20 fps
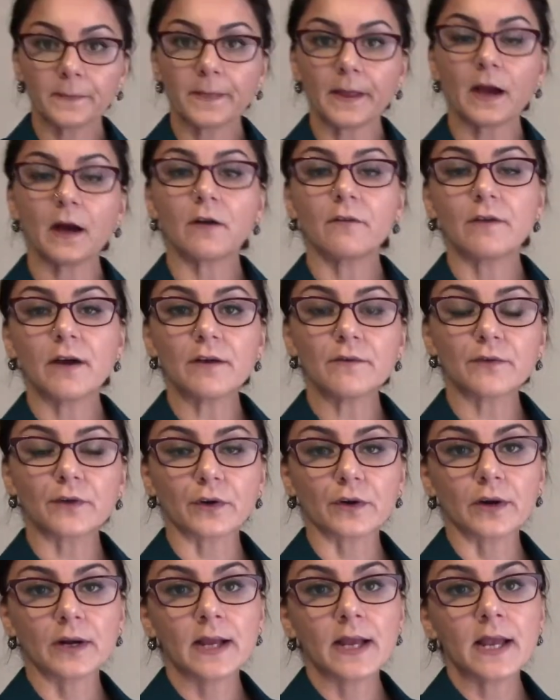
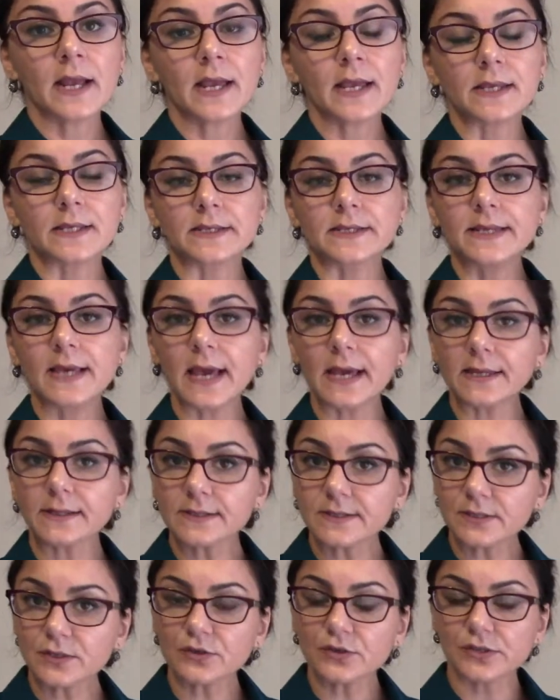However, in
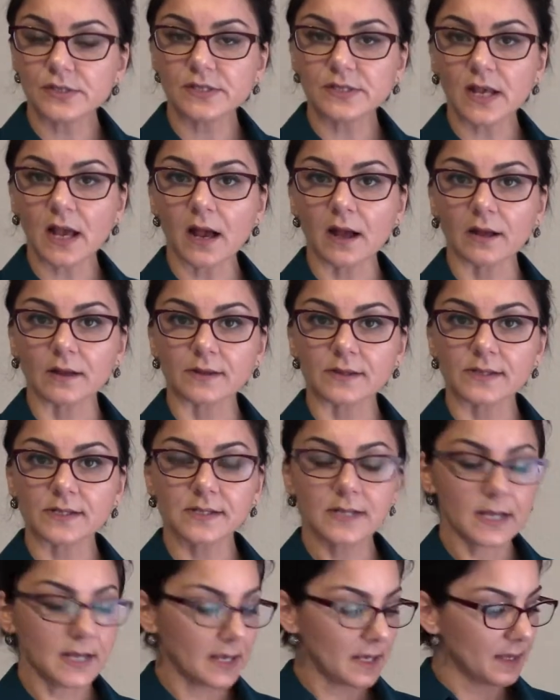cancer
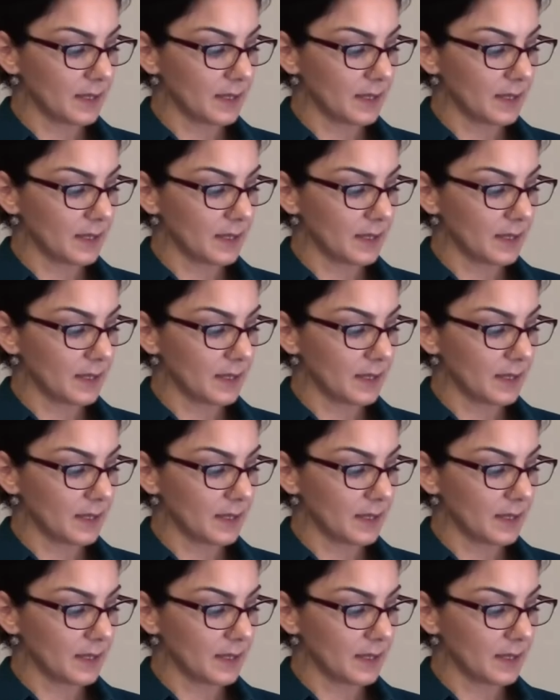cells,